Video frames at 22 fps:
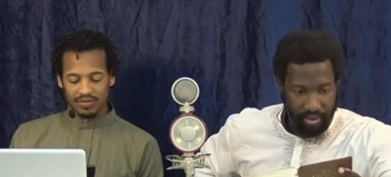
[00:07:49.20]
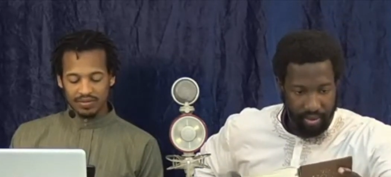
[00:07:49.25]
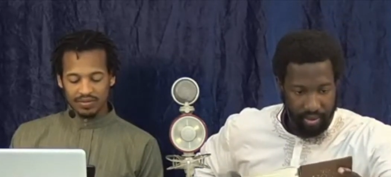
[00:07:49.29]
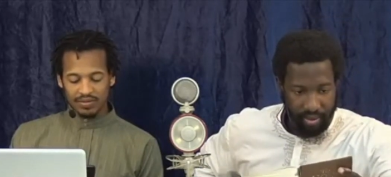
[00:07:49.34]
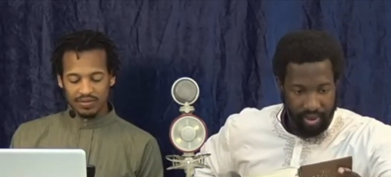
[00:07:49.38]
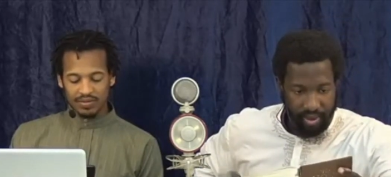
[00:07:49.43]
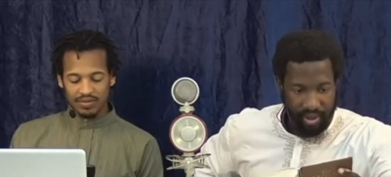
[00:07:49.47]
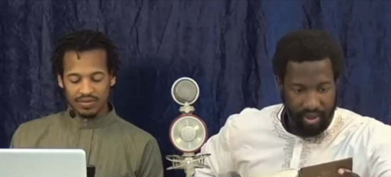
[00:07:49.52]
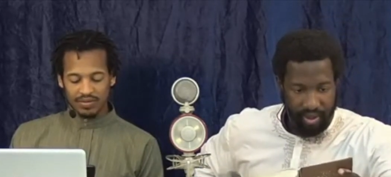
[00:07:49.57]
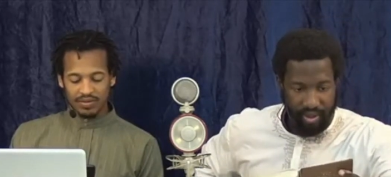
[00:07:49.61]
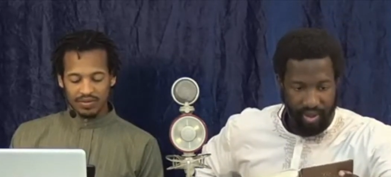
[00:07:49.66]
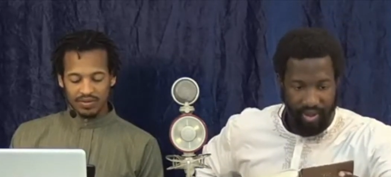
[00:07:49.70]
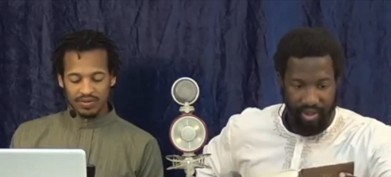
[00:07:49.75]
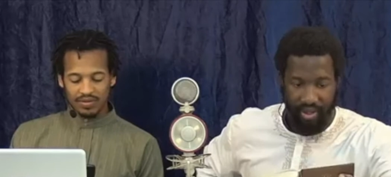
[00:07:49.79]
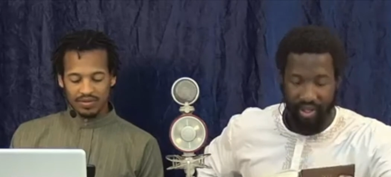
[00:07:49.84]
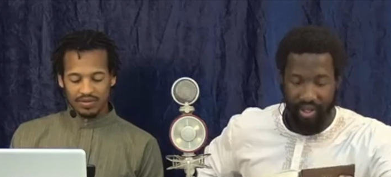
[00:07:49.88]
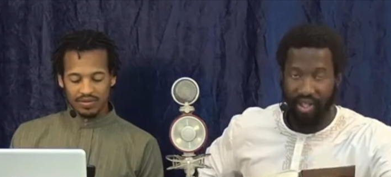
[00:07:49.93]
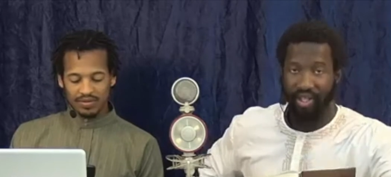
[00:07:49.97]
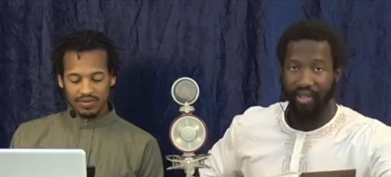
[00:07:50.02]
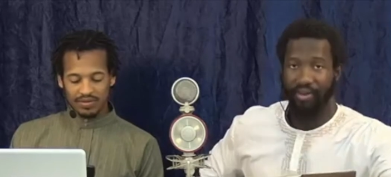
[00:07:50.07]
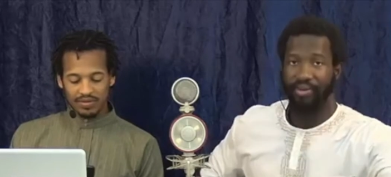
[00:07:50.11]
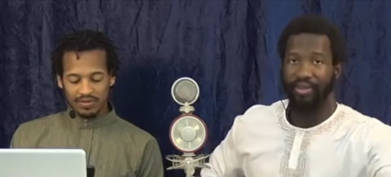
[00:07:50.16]
Speaker 1: So
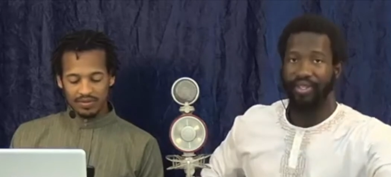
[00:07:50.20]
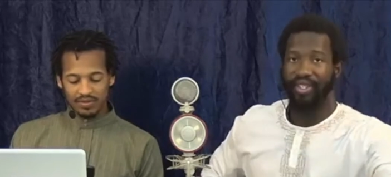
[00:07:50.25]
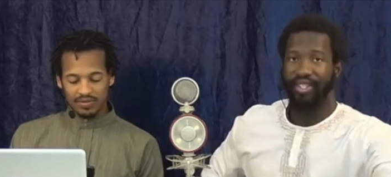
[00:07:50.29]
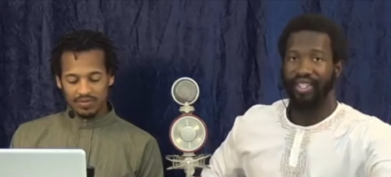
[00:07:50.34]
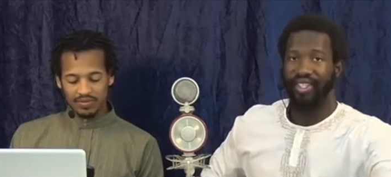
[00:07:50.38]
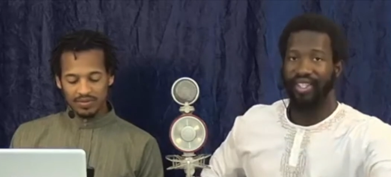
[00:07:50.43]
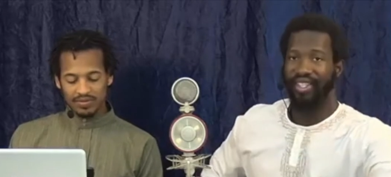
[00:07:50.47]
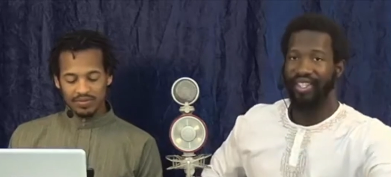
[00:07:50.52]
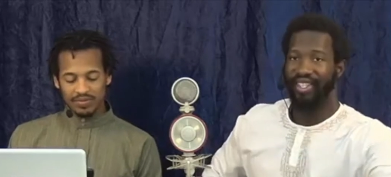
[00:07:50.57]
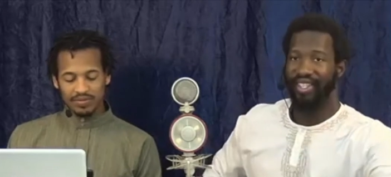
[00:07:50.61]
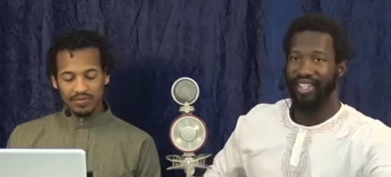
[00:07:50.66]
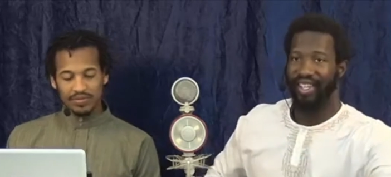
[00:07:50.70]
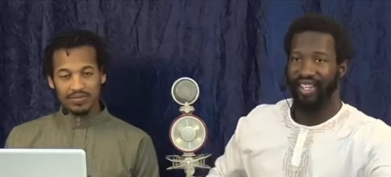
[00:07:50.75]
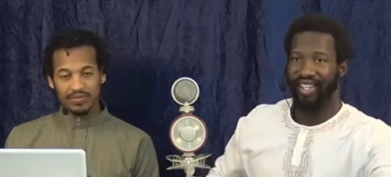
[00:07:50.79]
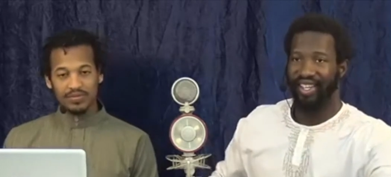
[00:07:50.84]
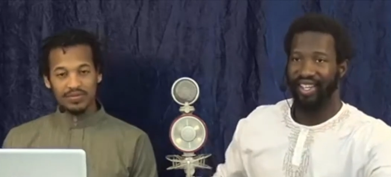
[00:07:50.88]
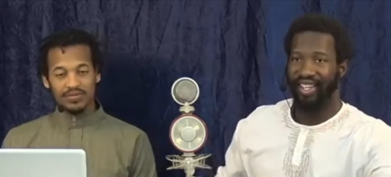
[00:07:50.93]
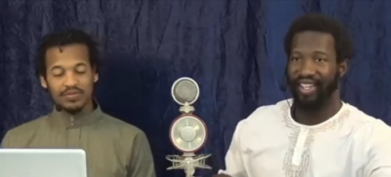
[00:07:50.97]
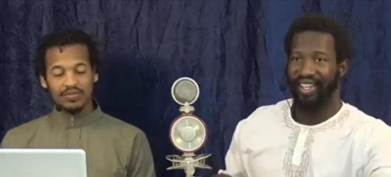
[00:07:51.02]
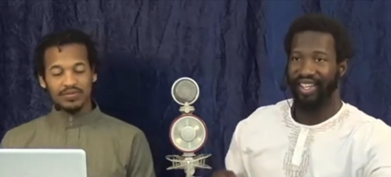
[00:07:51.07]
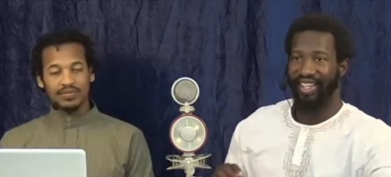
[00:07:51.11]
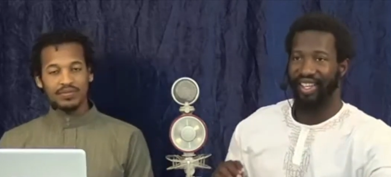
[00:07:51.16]
there we see
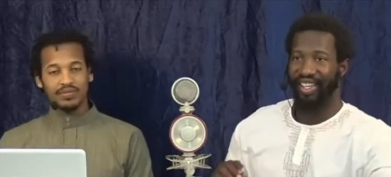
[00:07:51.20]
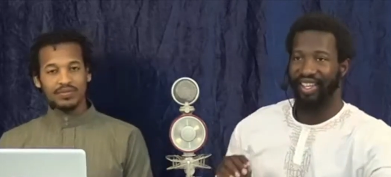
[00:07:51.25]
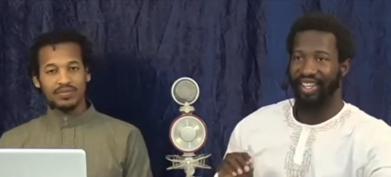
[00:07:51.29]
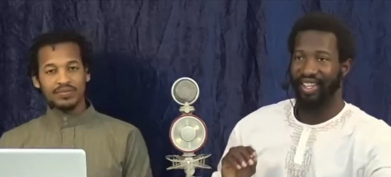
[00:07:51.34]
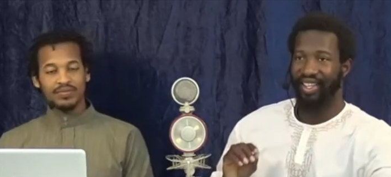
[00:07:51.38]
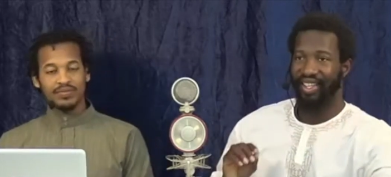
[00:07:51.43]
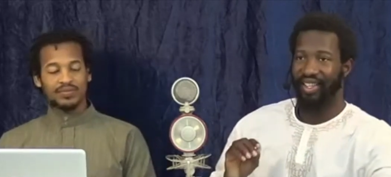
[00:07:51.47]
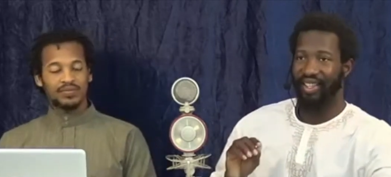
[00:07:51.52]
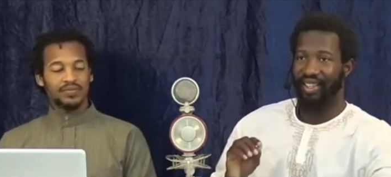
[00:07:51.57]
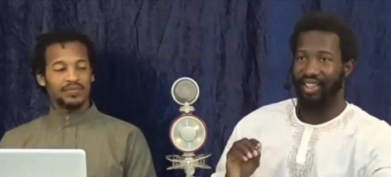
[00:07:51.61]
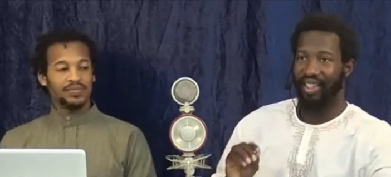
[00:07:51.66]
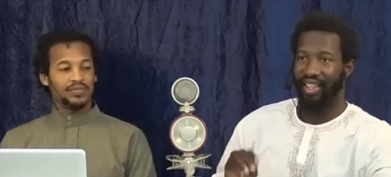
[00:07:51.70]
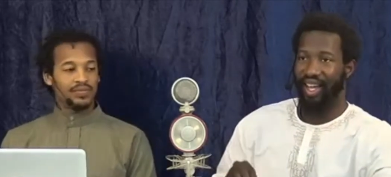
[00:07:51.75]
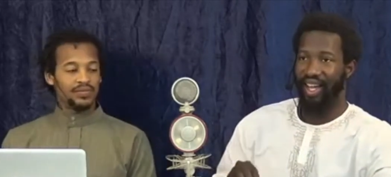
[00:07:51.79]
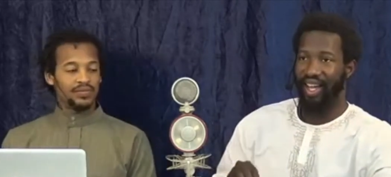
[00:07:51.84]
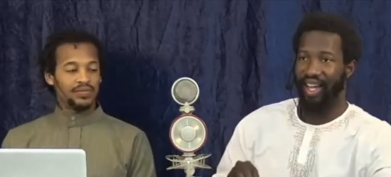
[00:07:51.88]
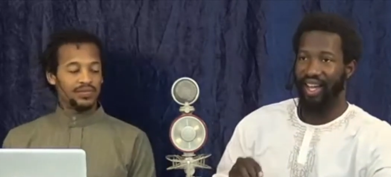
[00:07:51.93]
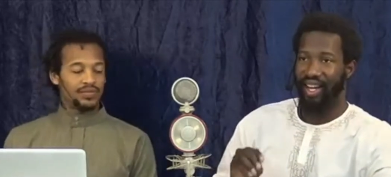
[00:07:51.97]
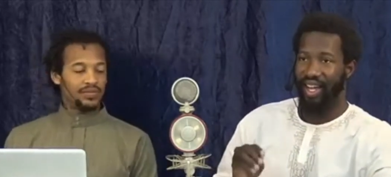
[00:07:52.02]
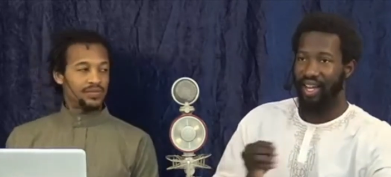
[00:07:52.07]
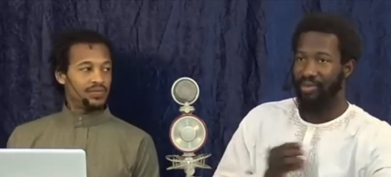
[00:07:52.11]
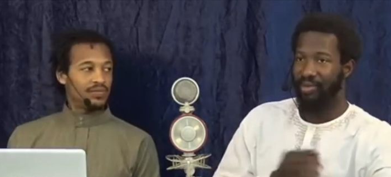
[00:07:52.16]
that
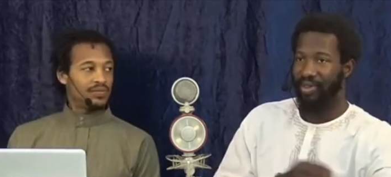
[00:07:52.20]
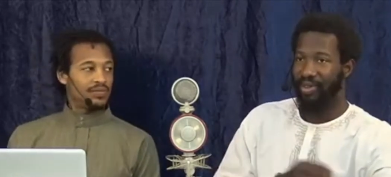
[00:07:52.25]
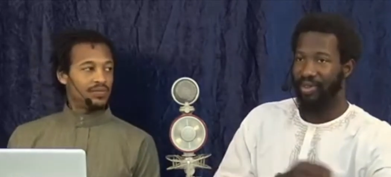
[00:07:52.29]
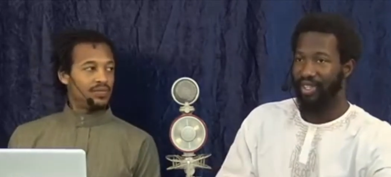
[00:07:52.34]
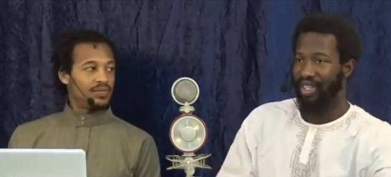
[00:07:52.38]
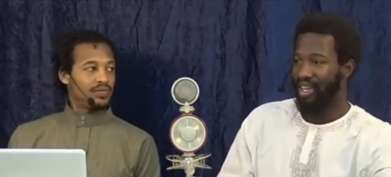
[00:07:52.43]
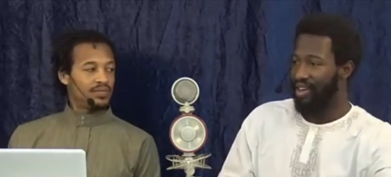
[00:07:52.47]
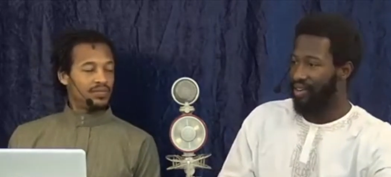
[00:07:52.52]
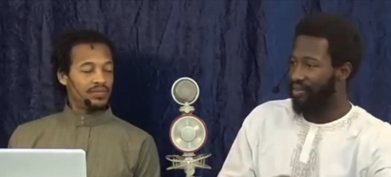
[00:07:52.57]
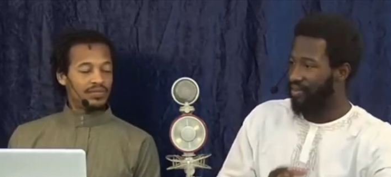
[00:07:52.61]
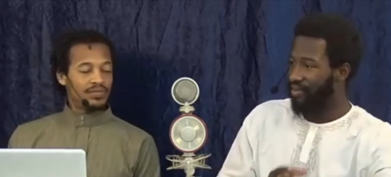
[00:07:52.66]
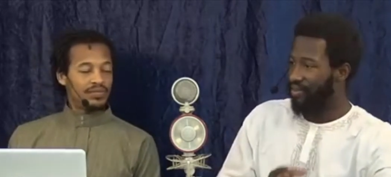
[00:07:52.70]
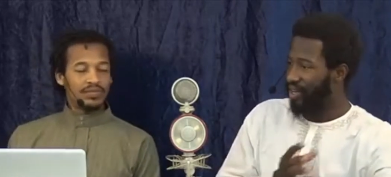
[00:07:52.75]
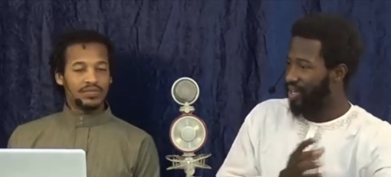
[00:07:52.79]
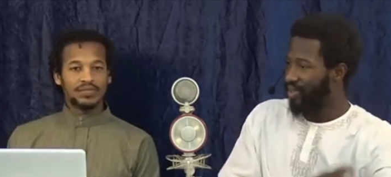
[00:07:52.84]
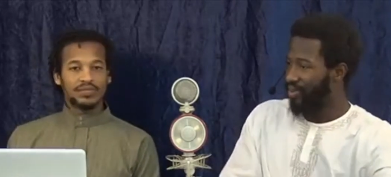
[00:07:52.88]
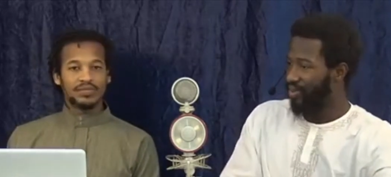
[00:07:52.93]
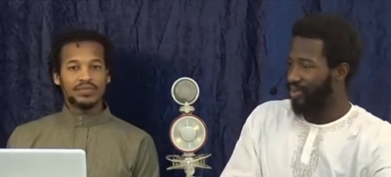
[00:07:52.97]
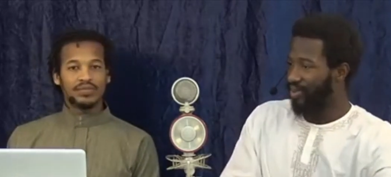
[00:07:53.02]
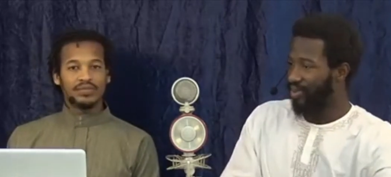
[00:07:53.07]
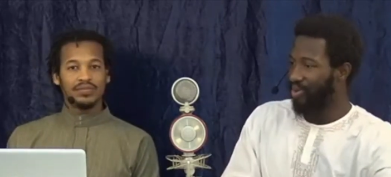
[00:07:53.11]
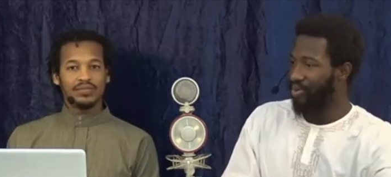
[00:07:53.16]
animal sacrifice
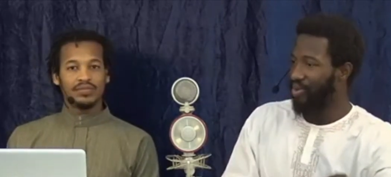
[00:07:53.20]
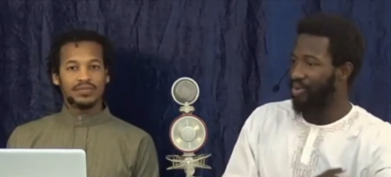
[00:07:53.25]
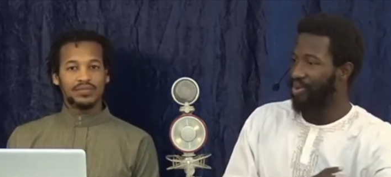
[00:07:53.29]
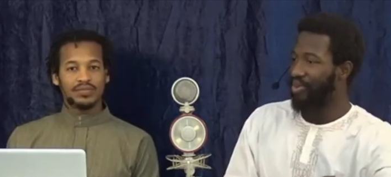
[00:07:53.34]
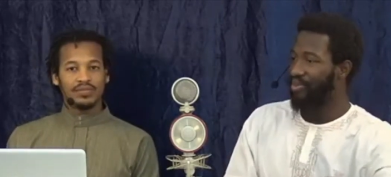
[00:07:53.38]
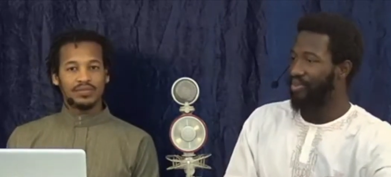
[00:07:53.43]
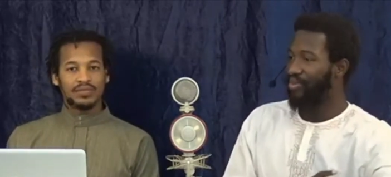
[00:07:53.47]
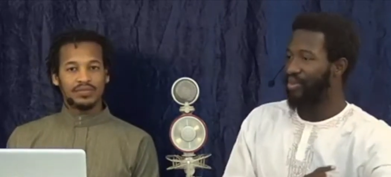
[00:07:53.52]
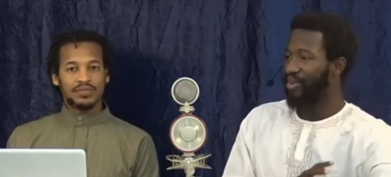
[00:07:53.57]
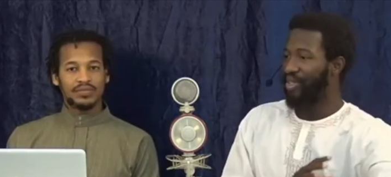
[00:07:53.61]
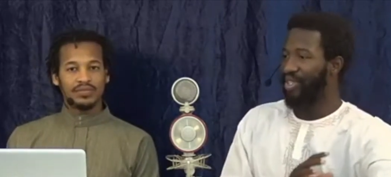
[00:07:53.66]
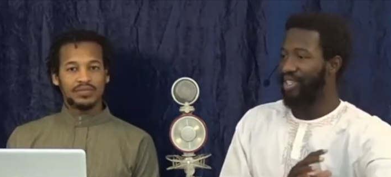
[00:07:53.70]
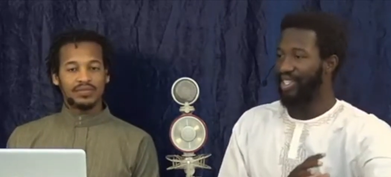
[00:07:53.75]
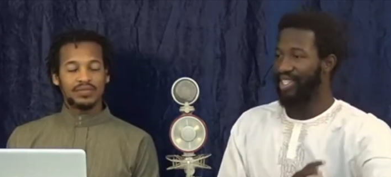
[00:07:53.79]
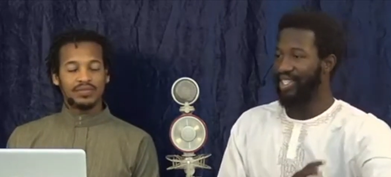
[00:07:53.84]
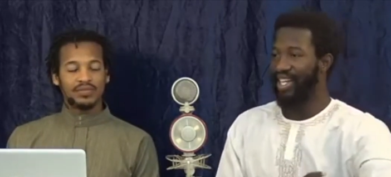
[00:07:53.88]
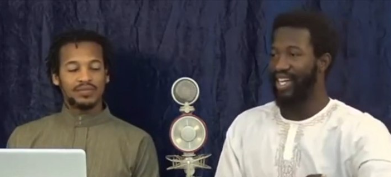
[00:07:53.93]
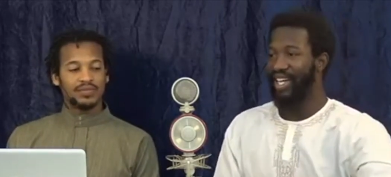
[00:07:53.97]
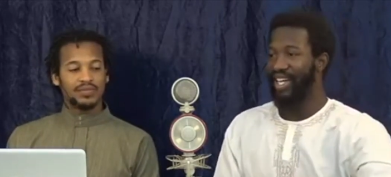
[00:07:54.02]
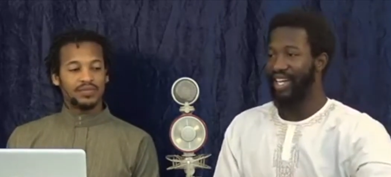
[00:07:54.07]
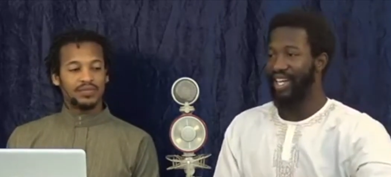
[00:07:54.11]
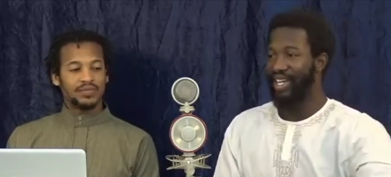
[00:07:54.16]
was only for the
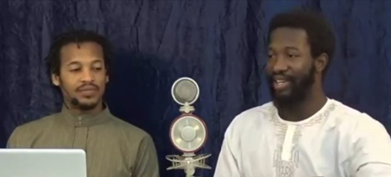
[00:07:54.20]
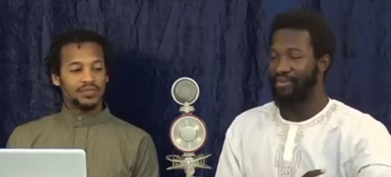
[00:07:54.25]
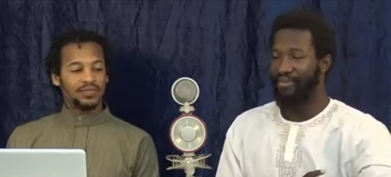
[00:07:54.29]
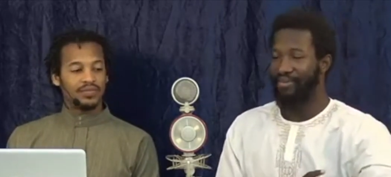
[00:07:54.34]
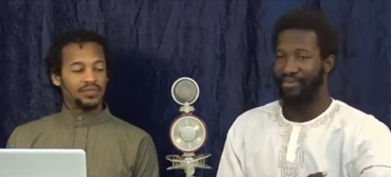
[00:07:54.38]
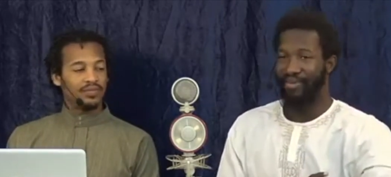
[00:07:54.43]
time